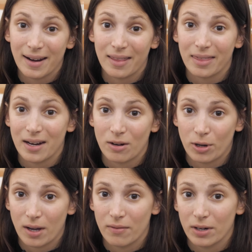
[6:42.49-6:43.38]
in athletic
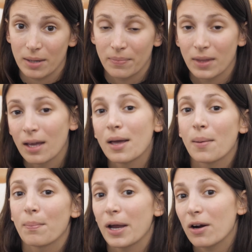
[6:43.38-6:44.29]
recovery.
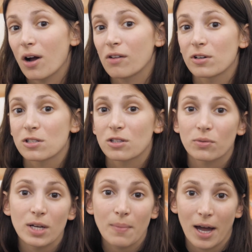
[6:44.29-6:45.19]
Bear offers 3